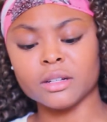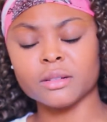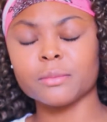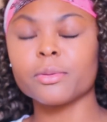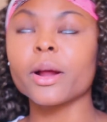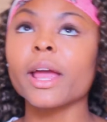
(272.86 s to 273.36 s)

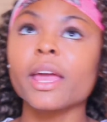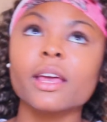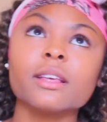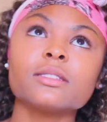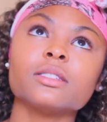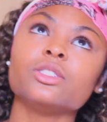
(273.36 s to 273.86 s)

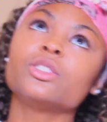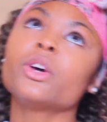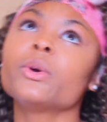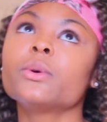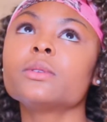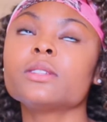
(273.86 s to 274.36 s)
pranks and
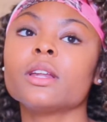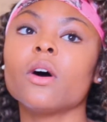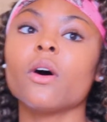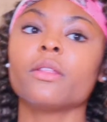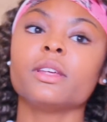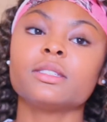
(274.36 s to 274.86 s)
jokes and
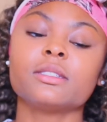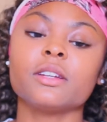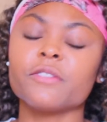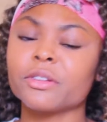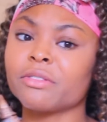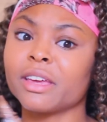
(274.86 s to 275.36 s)
all this
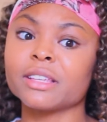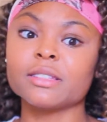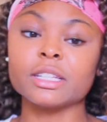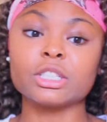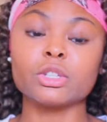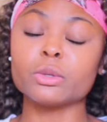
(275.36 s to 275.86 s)
different things
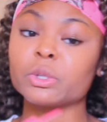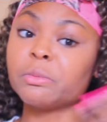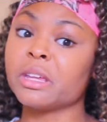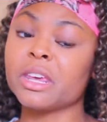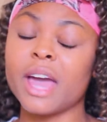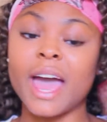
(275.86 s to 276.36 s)
that social
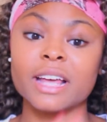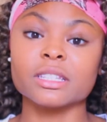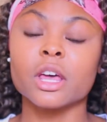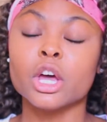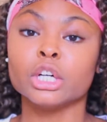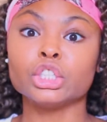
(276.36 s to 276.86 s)
media has
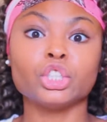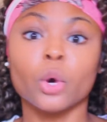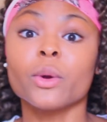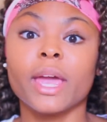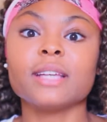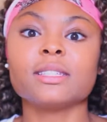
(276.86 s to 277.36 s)

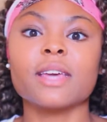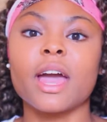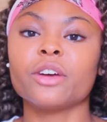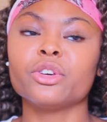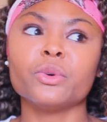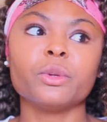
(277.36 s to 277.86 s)
showcasing
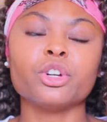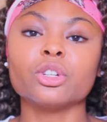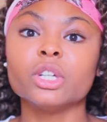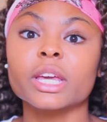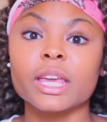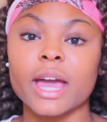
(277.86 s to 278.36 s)
at you, and you're
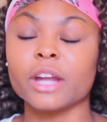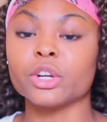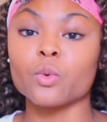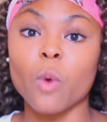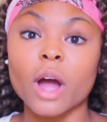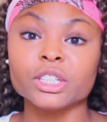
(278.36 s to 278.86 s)
looking at and you're
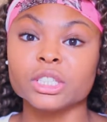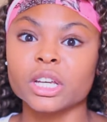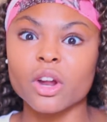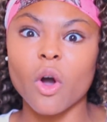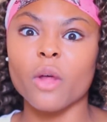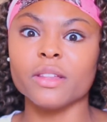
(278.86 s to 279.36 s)
watching it
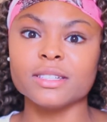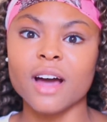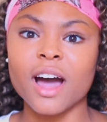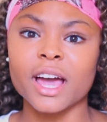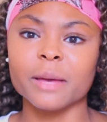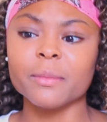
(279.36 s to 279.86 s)
all the
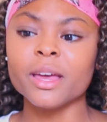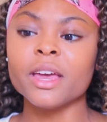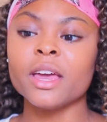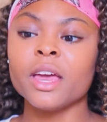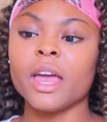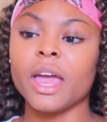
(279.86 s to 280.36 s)
time.
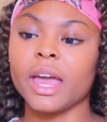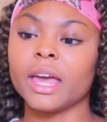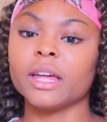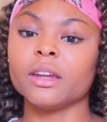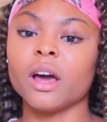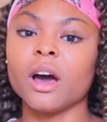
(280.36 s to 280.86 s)

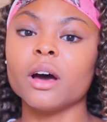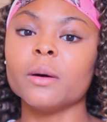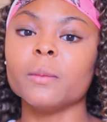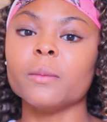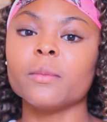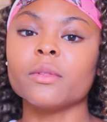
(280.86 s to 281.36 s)
And
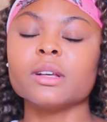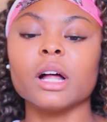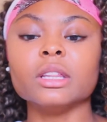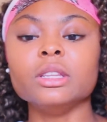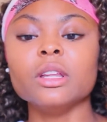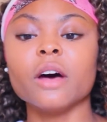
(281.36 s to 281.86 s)

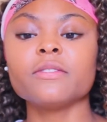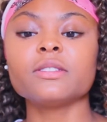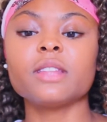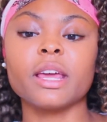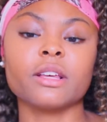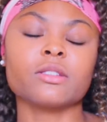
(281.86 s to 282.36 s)
enough
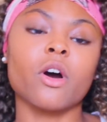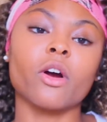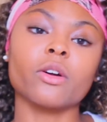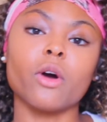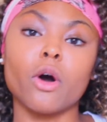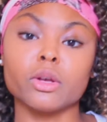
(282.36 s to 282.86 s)
things
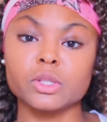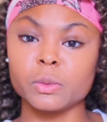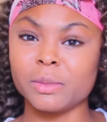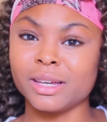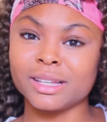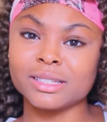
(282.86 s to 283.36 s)
aren't also
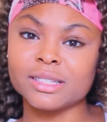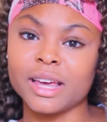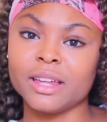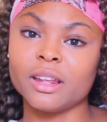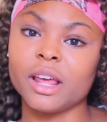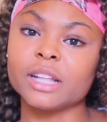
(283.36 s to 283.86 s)
being
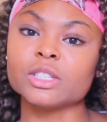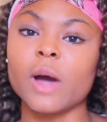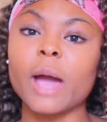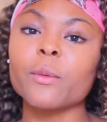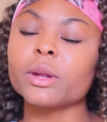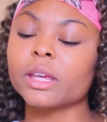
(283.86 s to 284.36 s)
said. And so
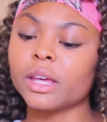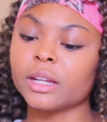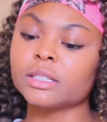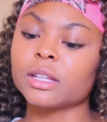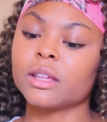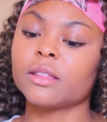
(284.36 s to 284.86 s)
I want to get
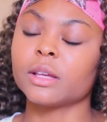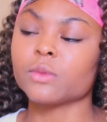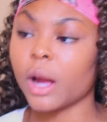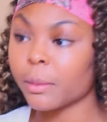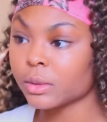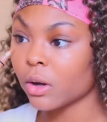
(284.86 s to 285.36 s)
into the thing where
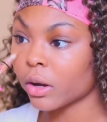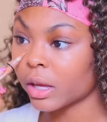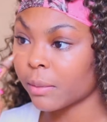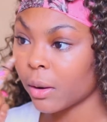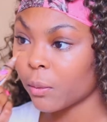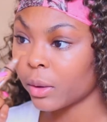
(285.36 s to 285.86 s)
I'm talking
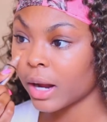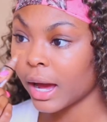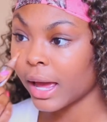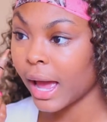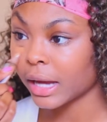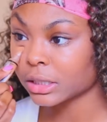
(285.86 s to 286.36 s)
about what I
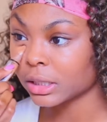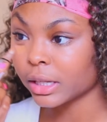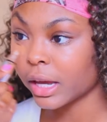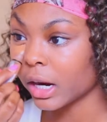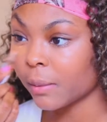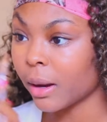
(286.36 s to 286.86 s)
actually
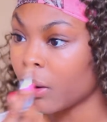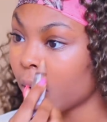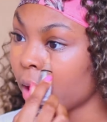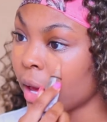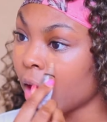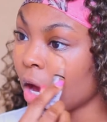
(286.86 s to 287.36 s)
care about,
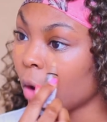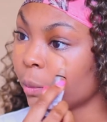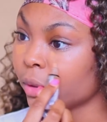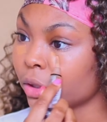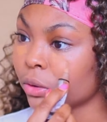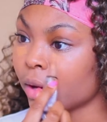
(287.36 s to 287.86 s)

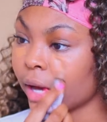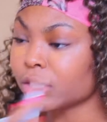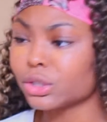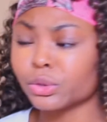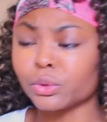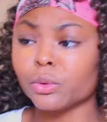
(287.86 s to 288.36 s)
helping you guys
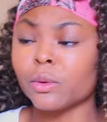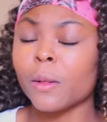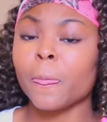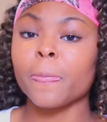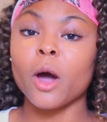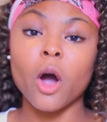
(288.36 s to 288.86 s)
through
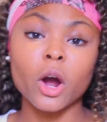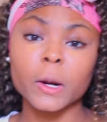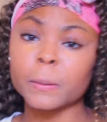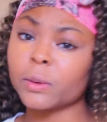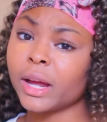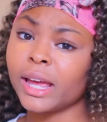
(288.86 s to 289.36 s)

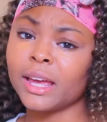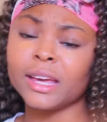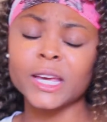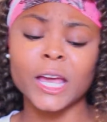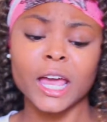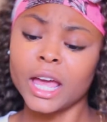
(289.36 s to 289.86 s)

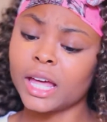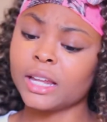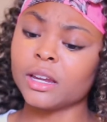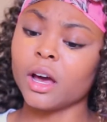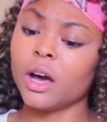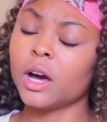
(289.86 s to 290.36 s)
heartbreak
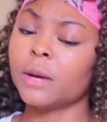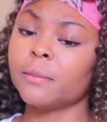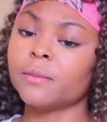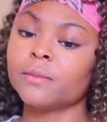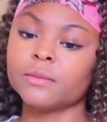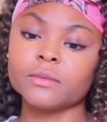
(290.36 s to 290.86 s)
and,
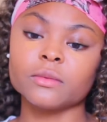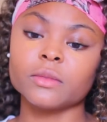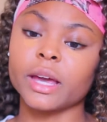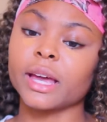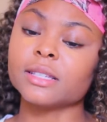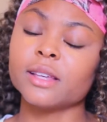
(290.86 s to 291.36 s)

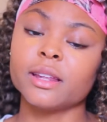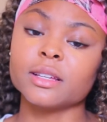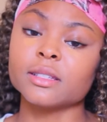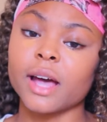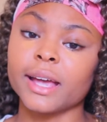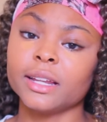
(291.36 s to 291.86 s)
like I said,
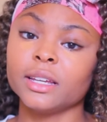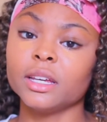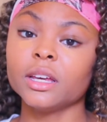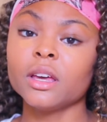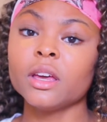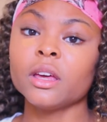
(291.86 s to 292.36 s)

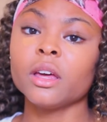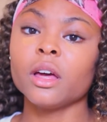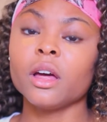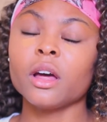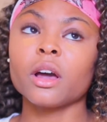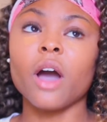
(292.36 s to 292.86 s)
anxiety,
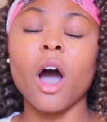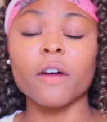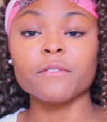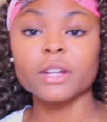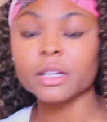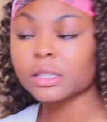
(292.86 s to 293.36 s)

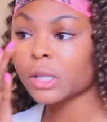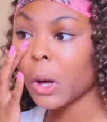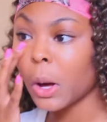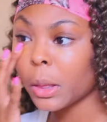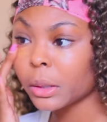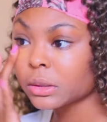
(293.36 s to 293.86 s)
confidence,
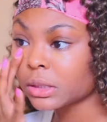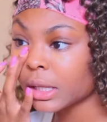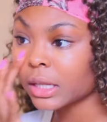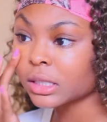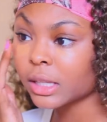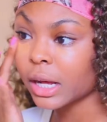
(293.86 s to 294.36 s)
all those
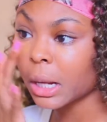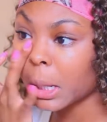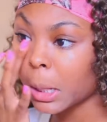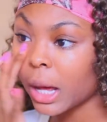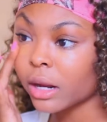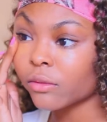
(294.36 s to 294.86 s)
things that a
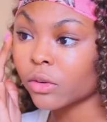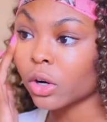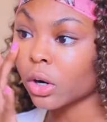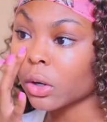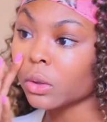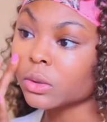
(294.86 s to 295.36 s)
lot of
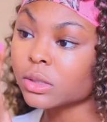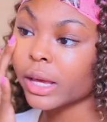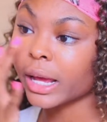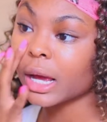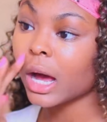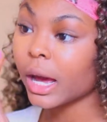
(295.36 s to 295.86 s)
girls
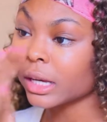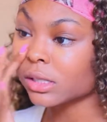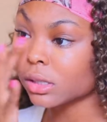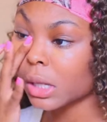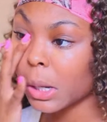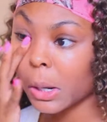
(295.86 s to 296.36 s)
and guys
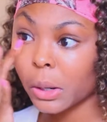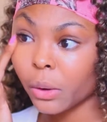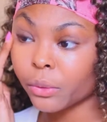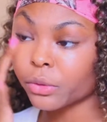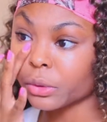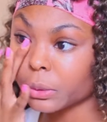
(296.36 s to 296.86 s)
go
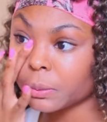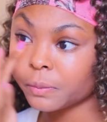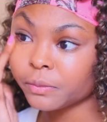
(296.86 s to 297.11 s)
through.